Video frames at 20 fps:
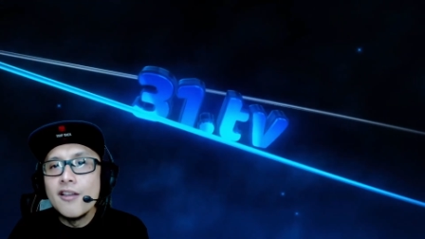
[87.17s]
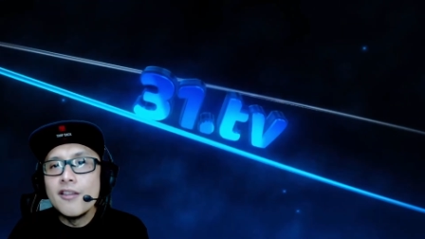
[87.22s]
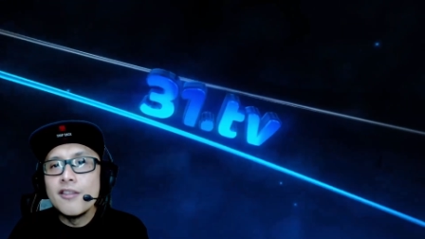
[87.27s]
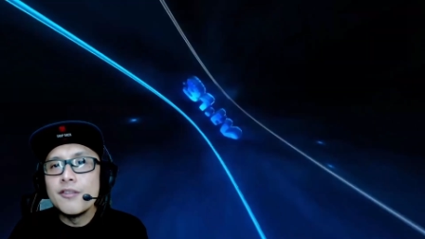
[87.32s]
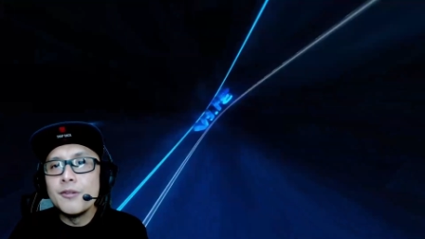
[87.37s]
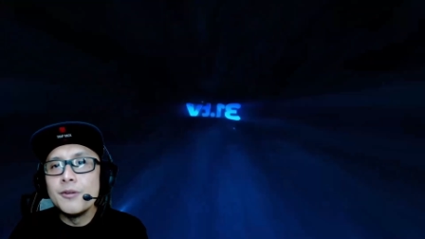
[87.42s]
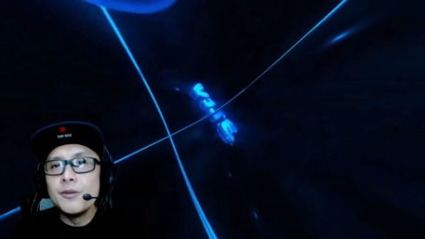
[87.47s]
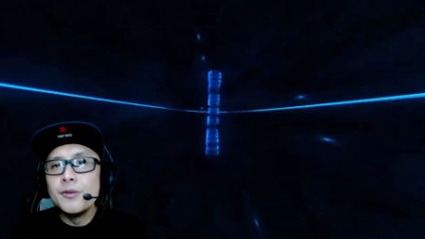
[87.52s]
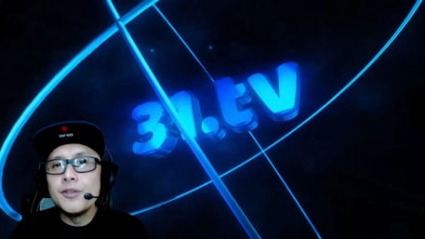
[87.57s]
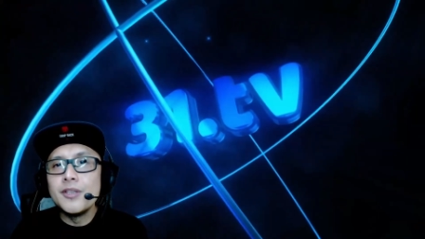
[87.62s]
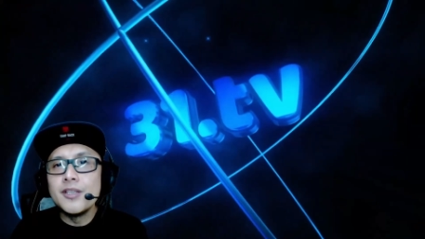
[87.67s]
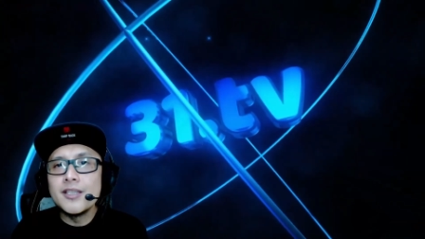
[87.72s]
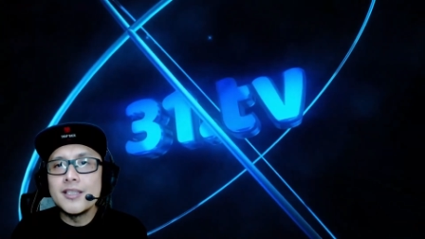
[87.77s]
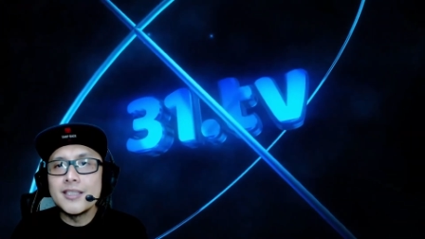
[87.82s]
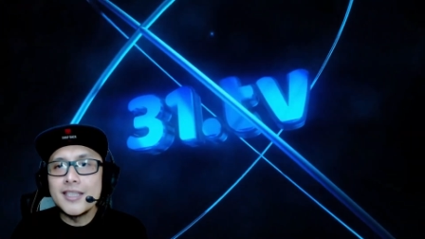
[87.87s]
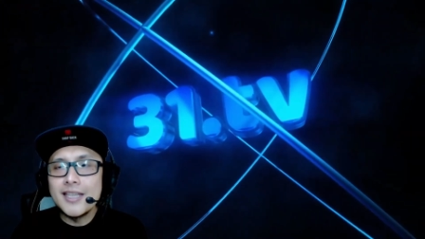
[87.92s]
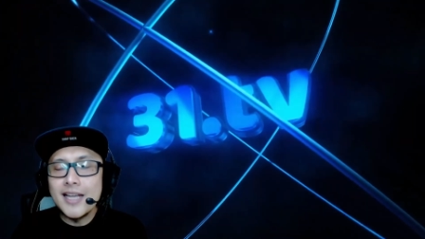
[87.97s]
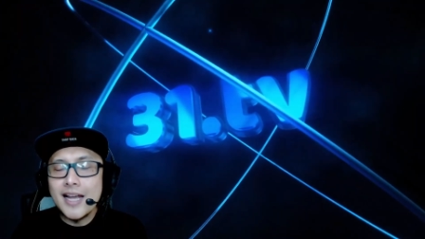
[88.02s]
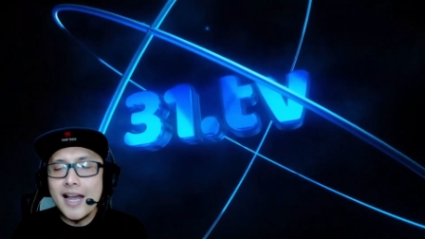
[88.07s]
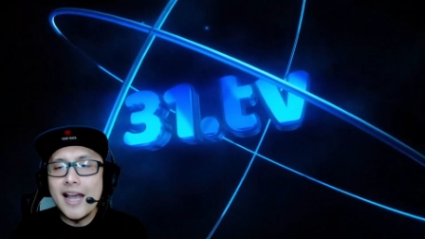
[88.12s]
through the
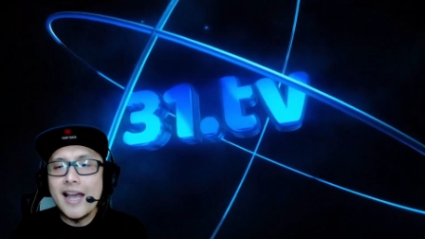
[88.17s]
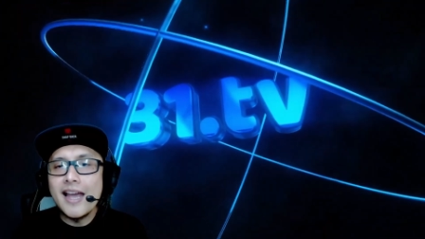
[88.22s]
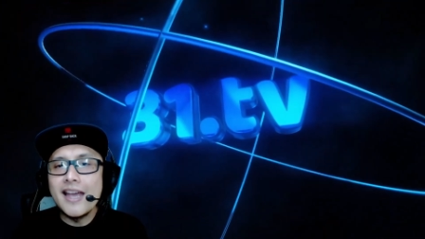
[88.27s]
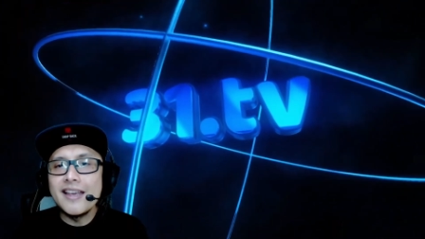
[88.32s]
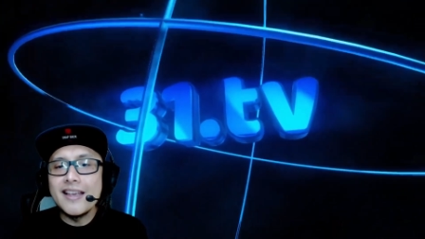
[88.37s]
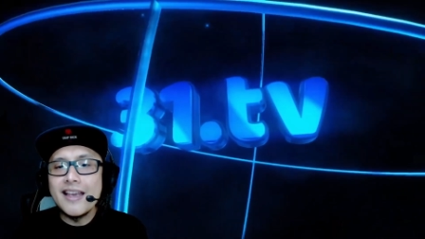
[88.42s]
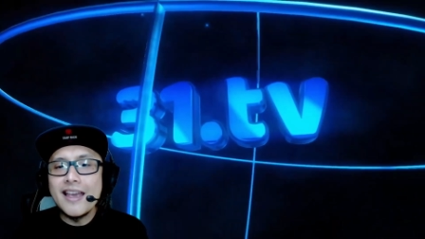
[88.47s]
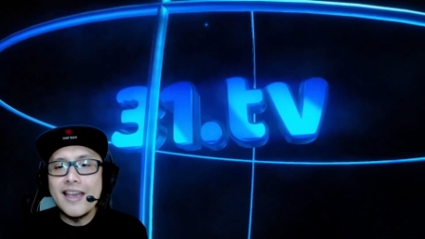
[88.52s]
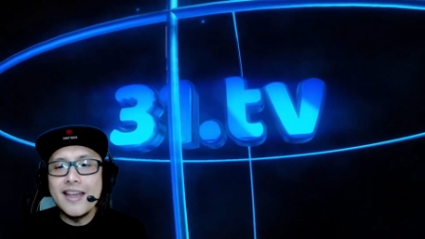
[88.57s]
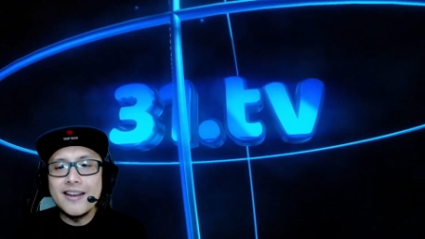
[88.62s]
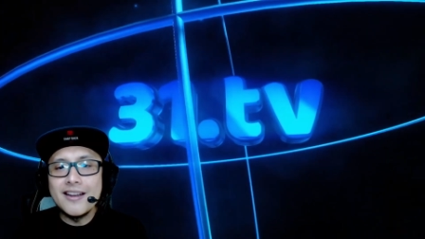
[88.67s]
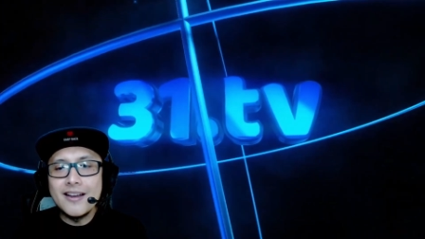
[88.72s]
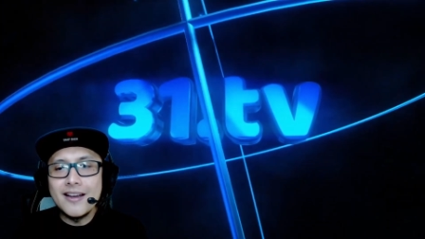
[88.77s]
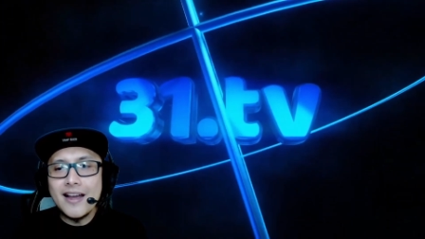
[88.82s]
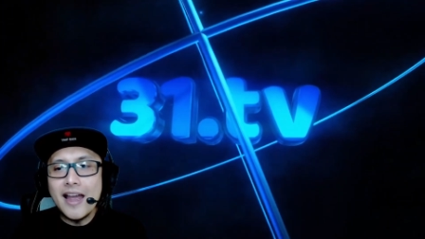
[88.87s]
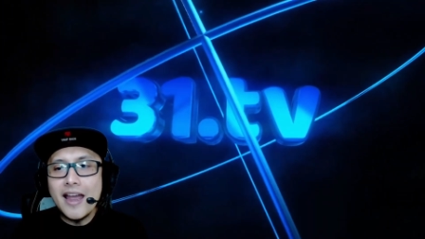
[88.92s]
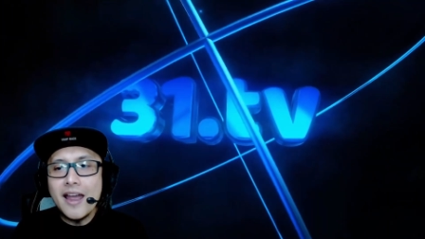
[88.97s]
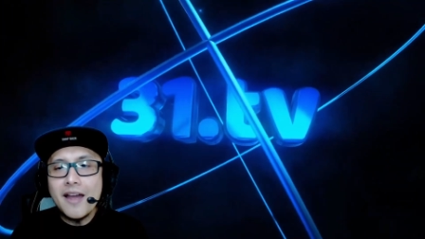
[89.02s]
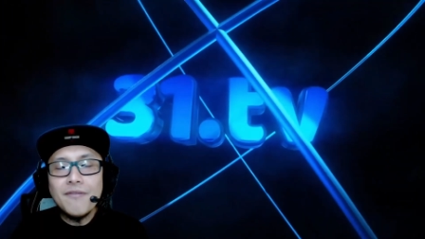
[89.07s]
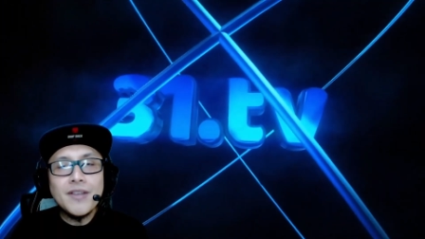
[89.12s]
sky. And uh,
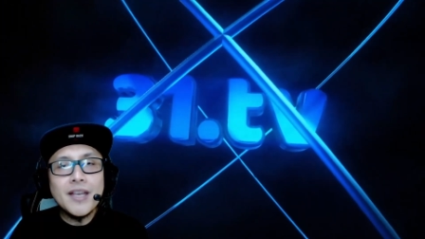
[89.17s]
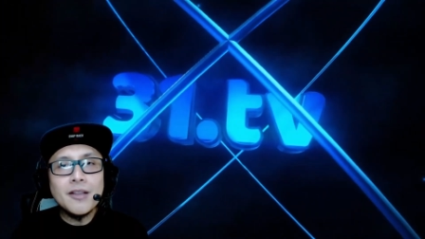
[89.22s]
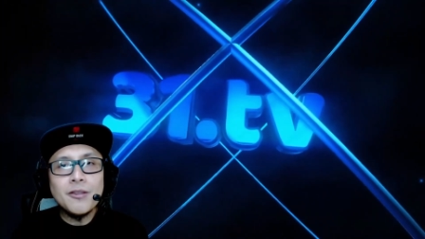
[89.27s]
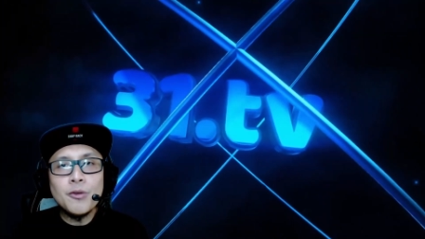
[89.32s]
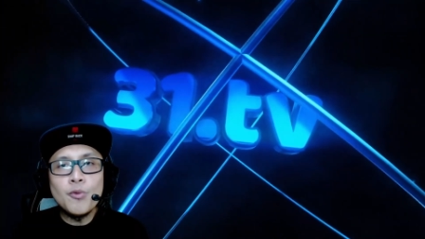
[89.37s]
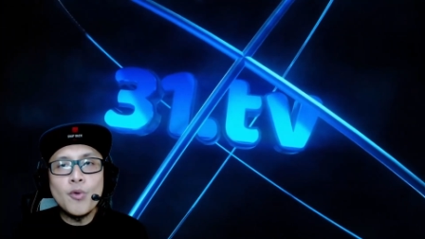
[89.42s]
I have yet